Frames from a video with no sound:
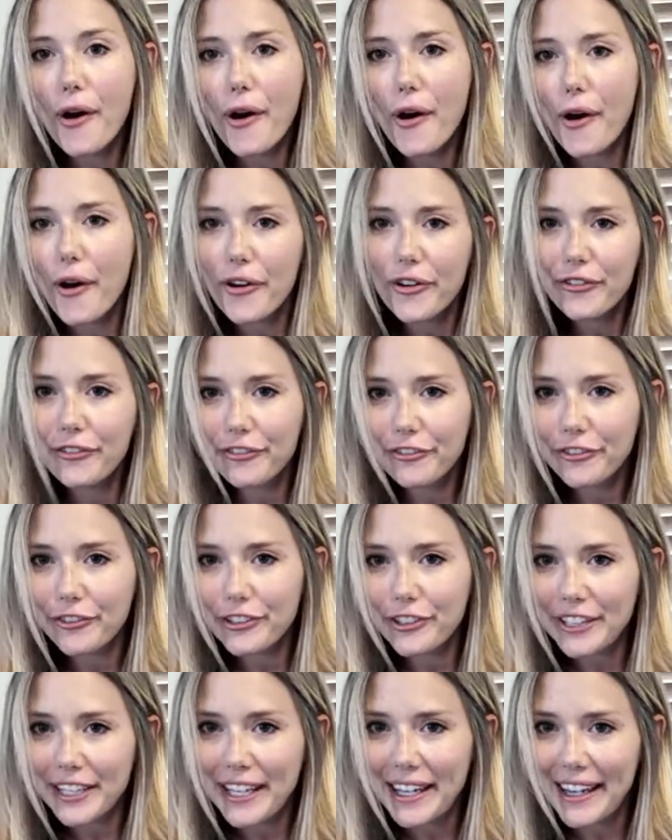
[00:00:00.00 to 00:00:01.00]

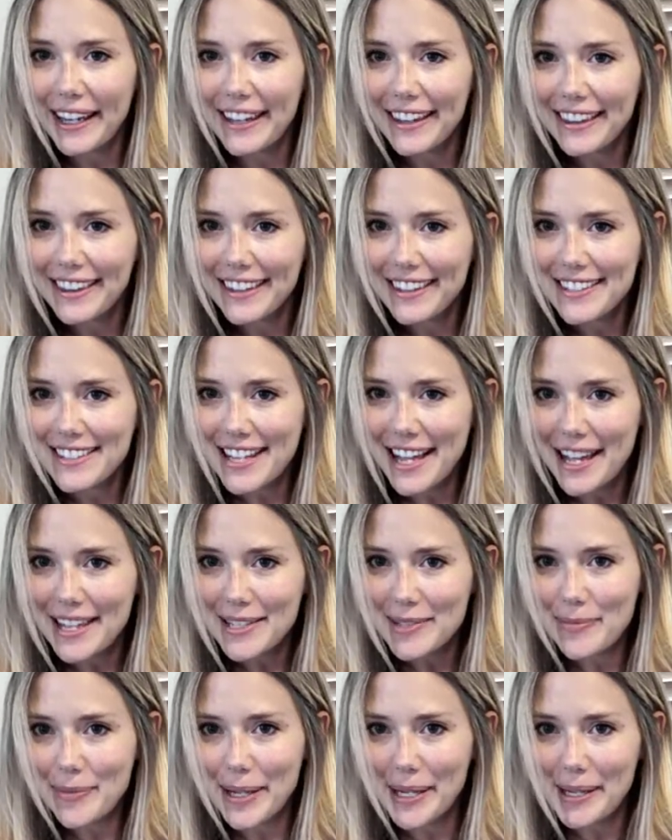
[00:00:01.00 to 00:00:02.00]
hopefully the
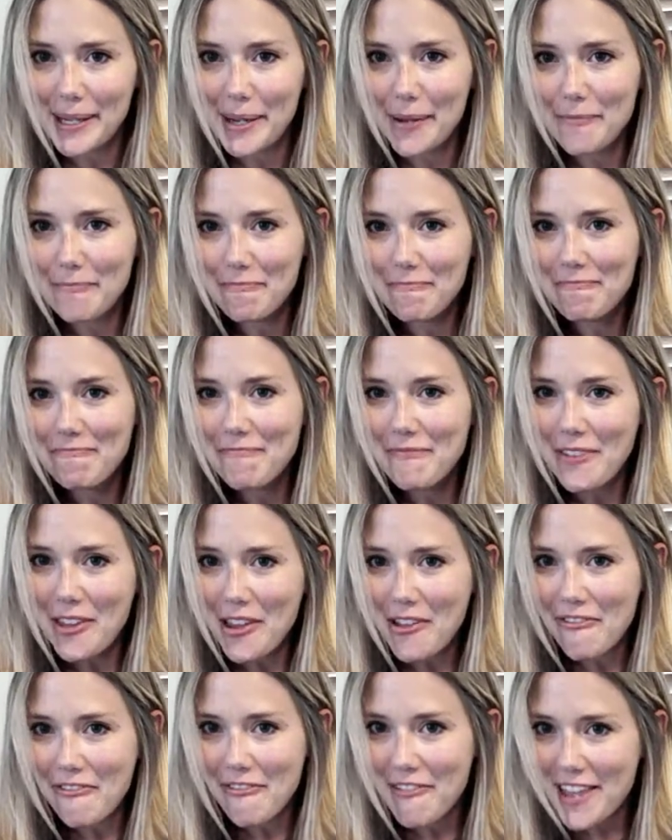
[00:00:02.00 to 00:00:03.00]
size medium
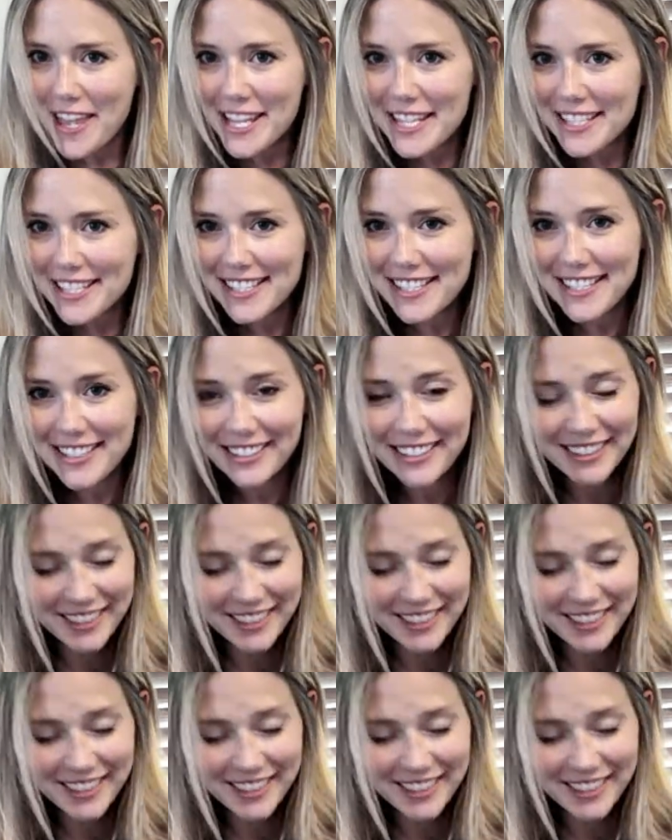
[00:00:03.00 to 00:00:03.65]
fits.